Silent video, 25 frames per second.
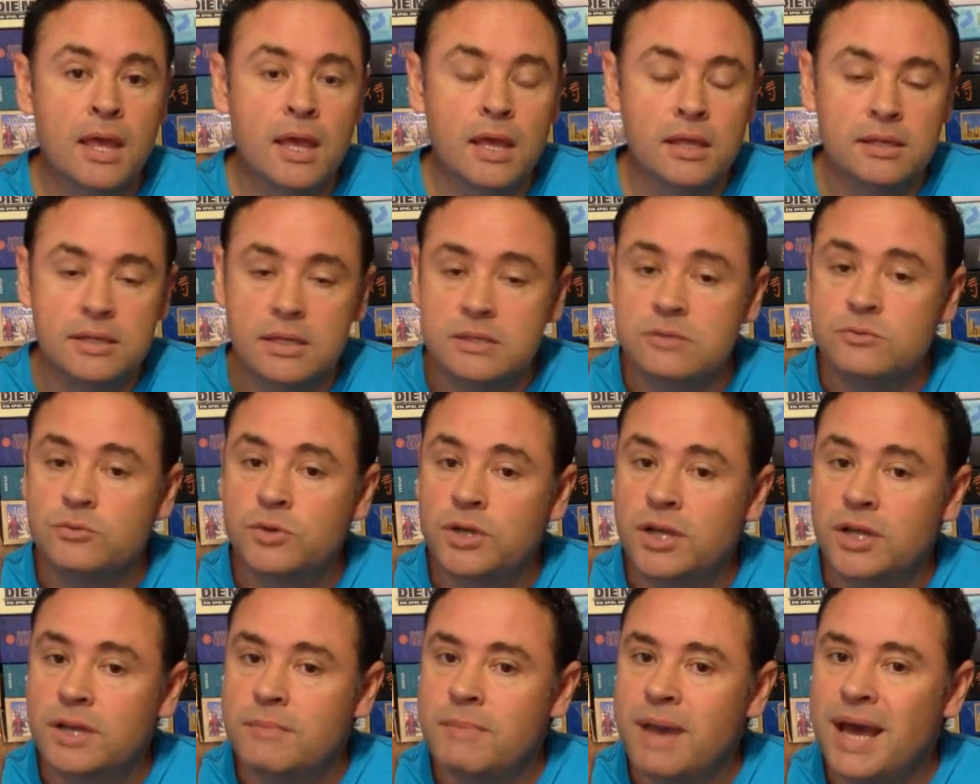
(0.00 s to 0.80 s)
It doesn't
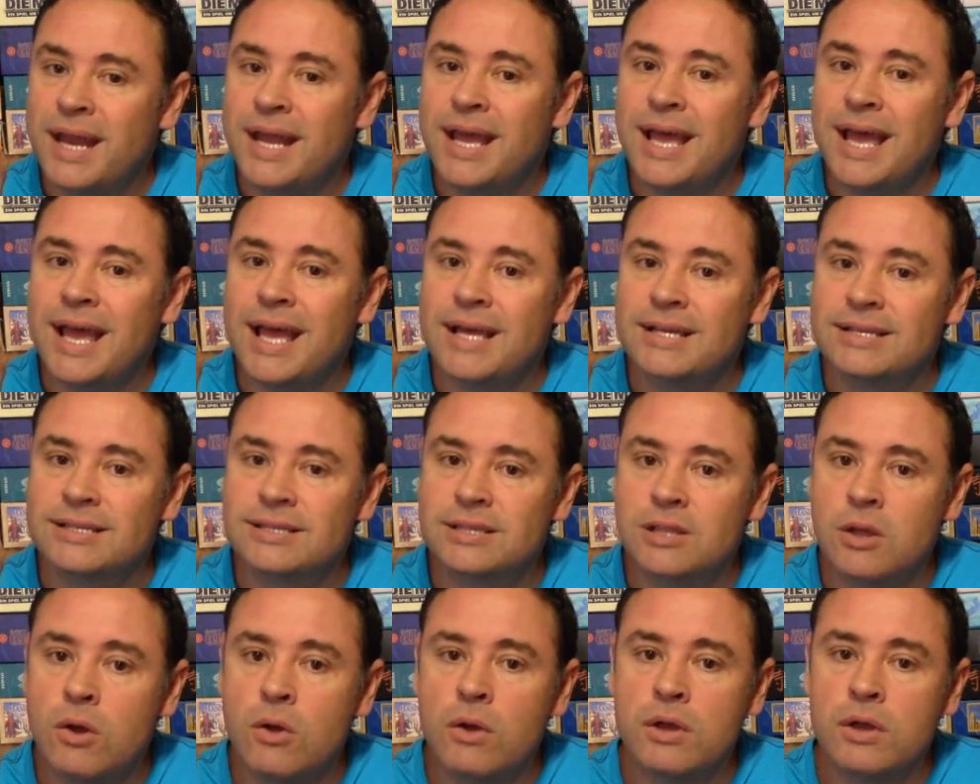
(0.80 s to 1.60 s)
really matter, as
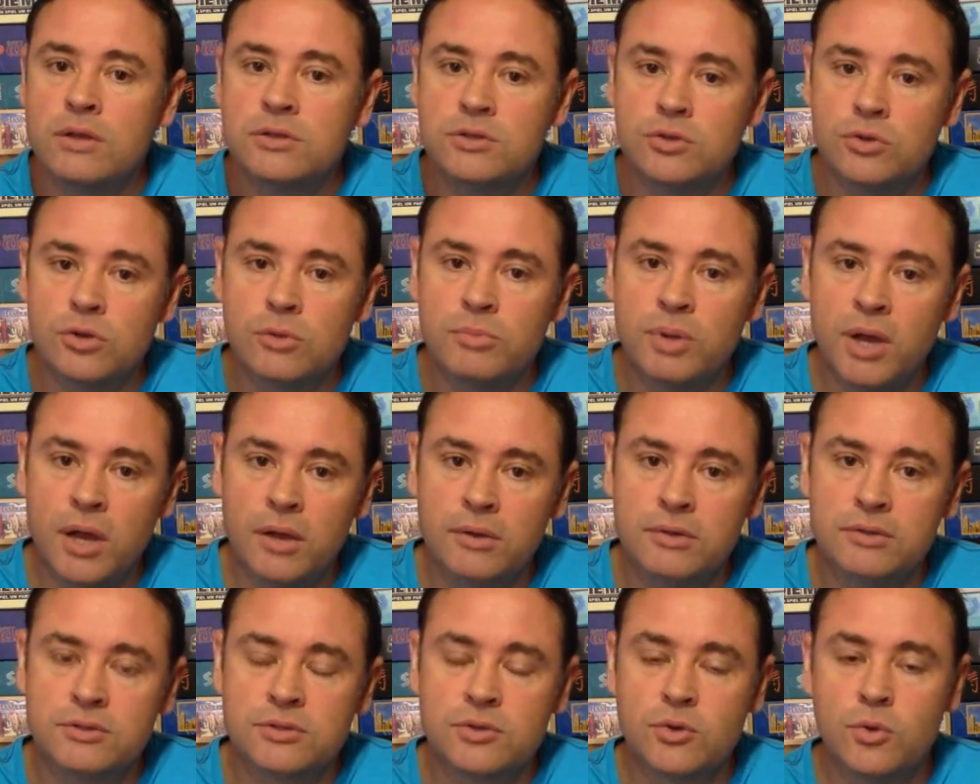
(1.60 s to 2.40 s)
long as your
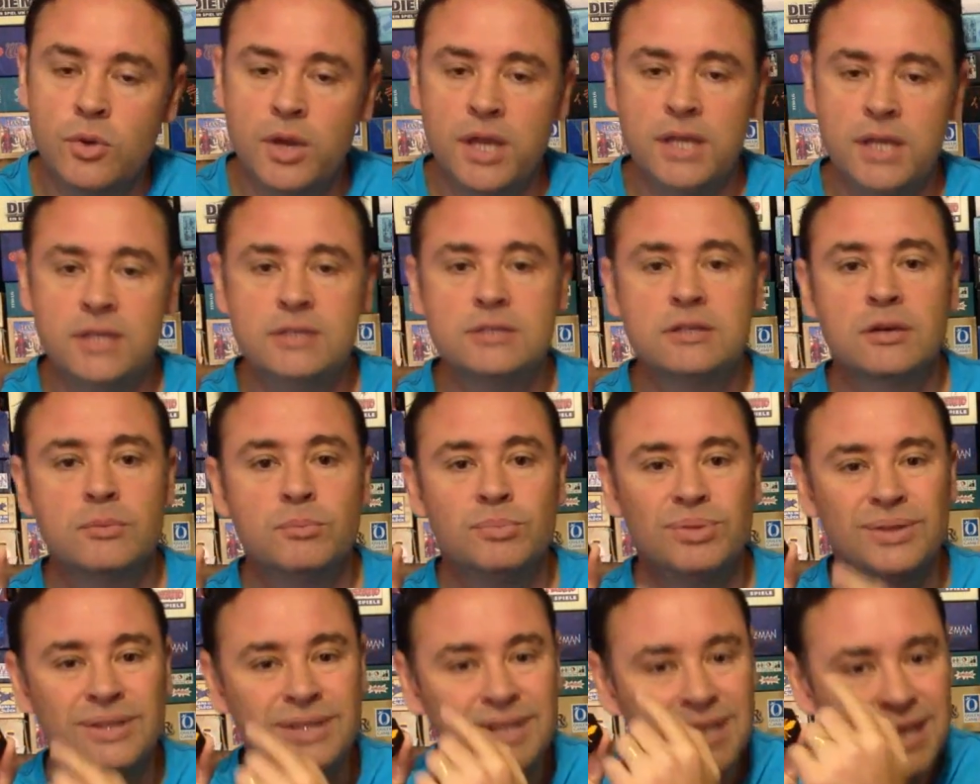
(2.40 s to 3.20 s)
opponent's queen is
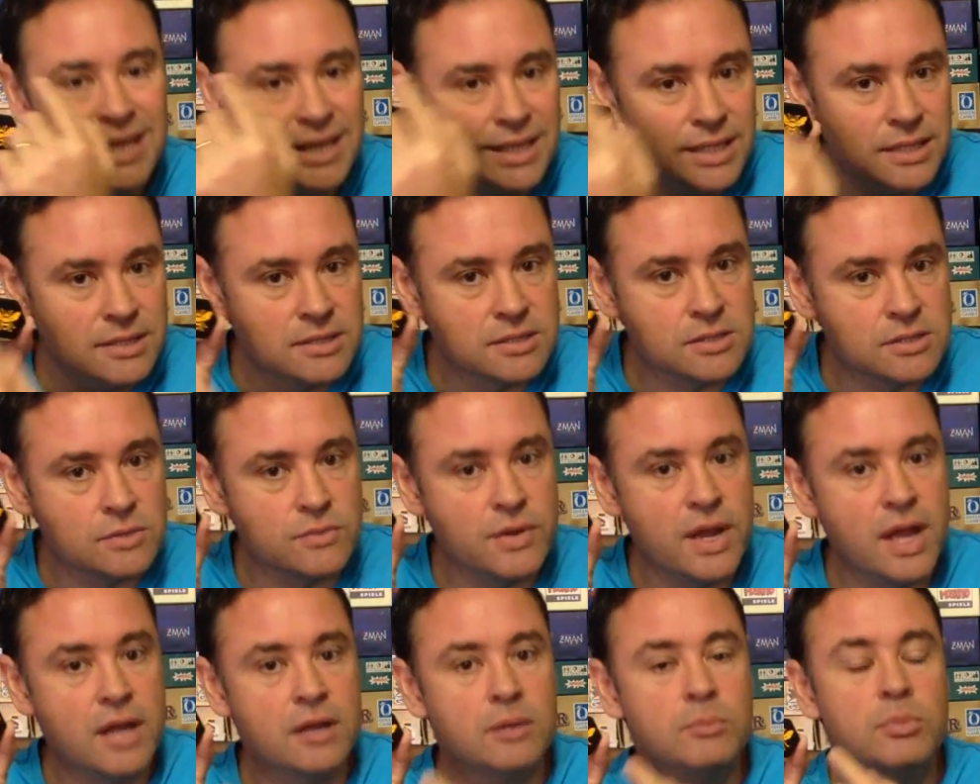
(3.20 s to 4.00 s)
completely
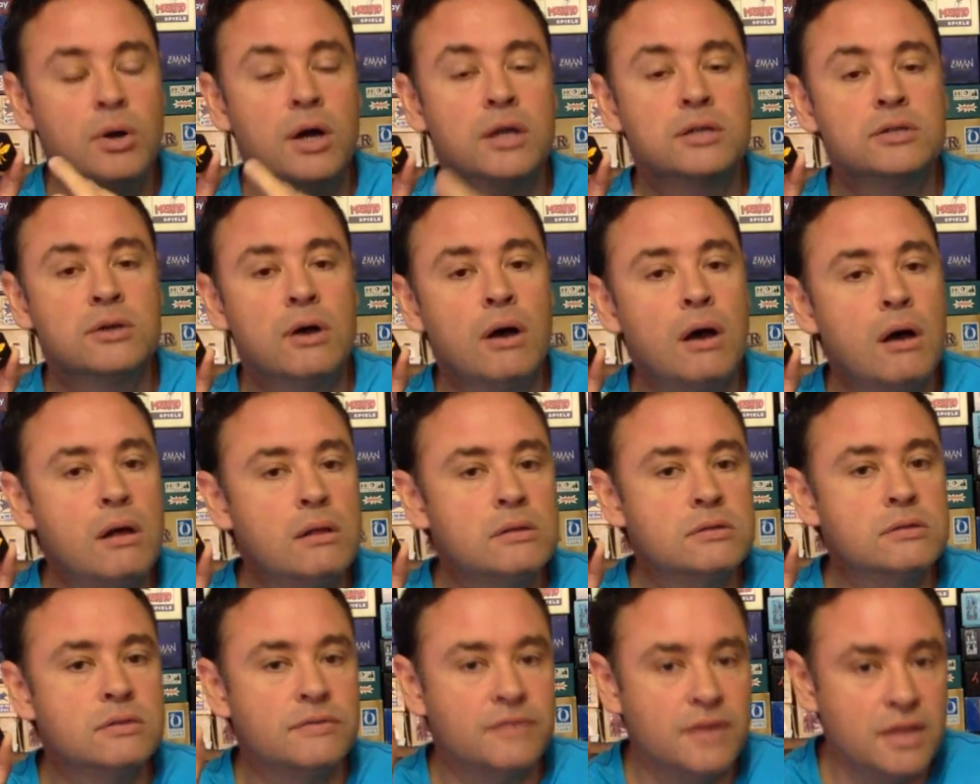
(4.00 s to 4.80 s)
surrounded by
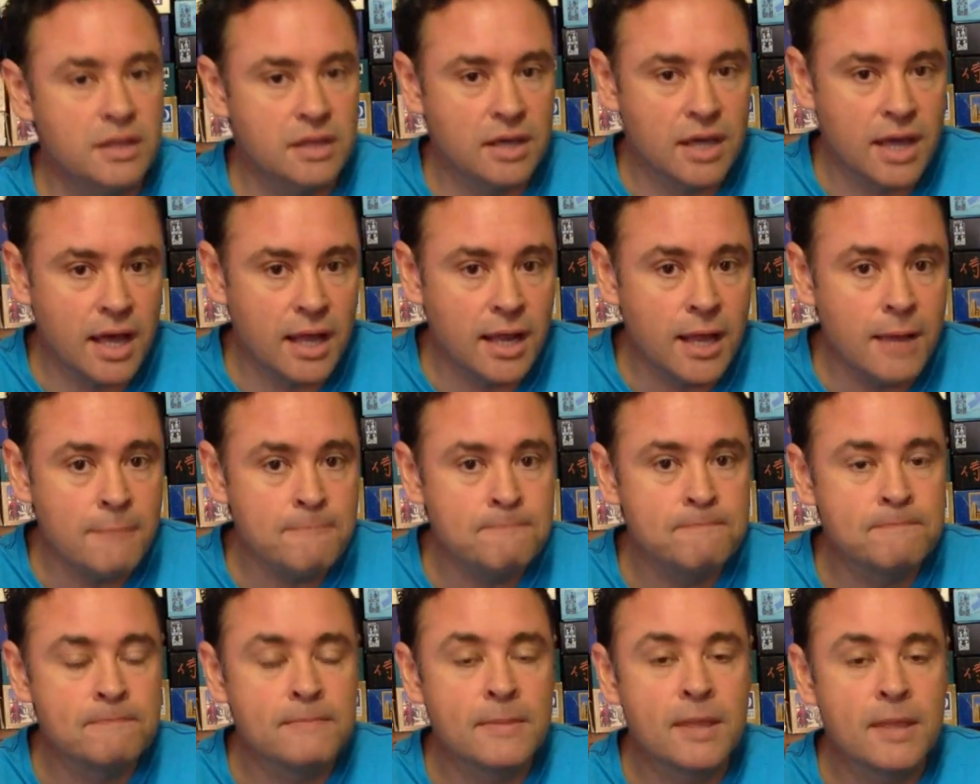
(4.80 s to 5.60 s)
tiles of either colour,
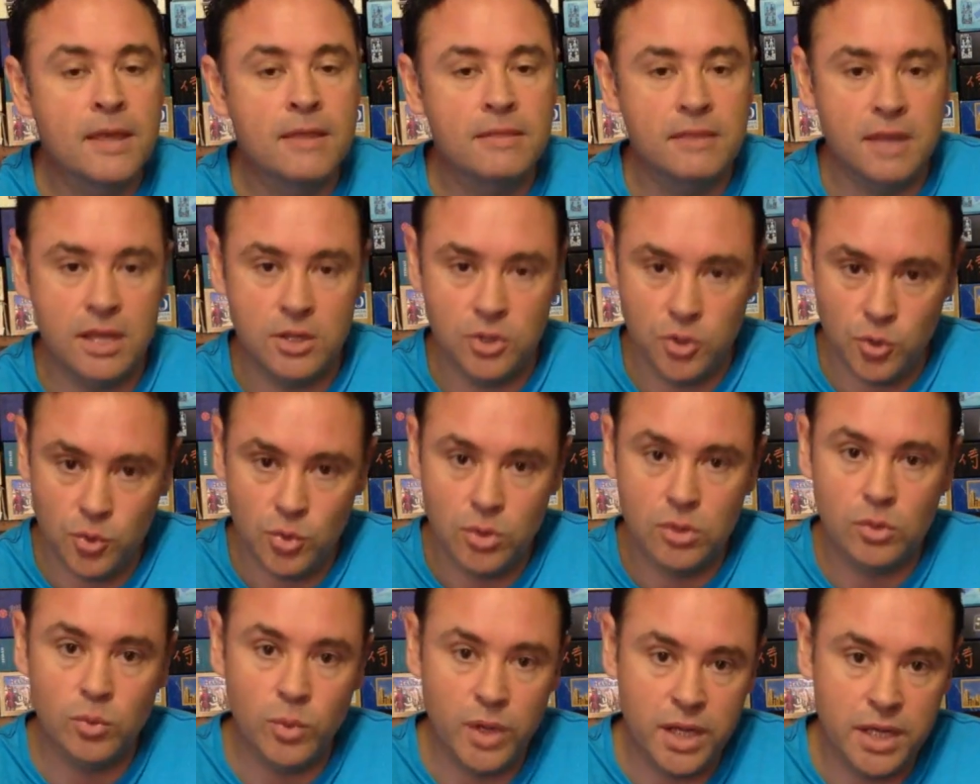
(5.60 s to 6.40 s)
then you
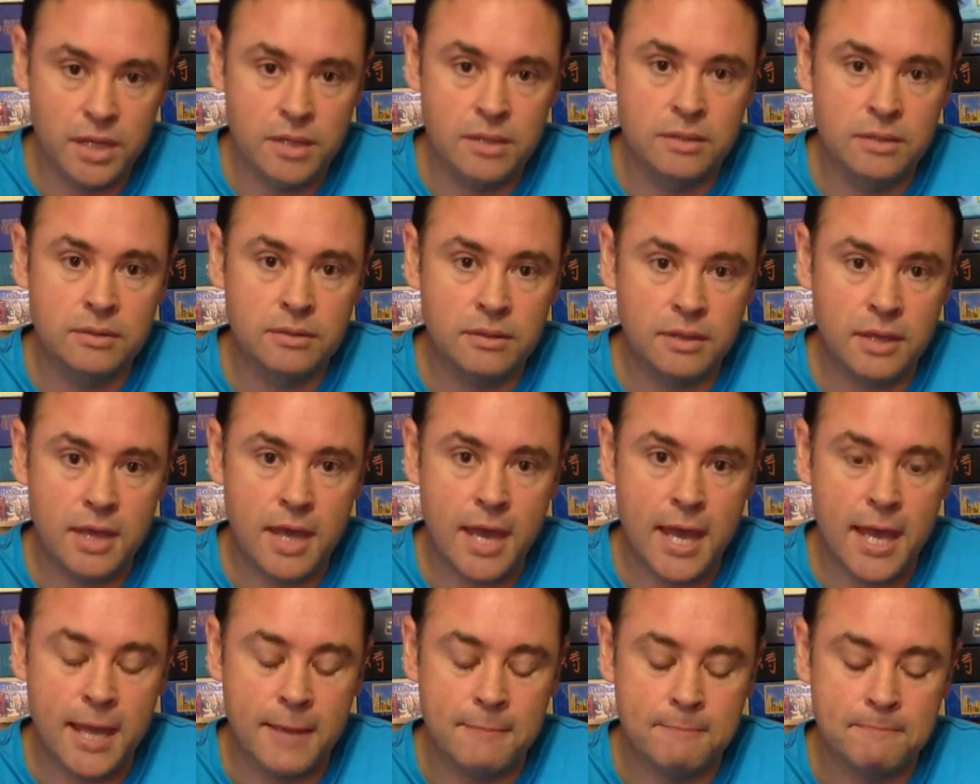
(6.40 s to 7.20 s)
will win the
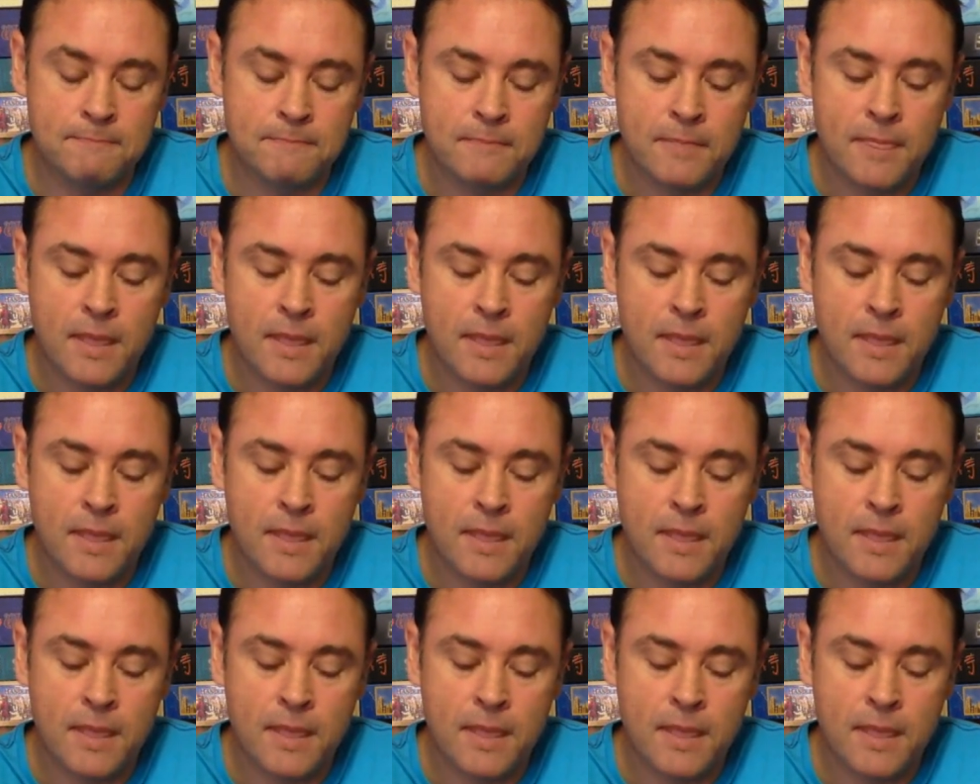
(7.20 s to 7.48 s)
game.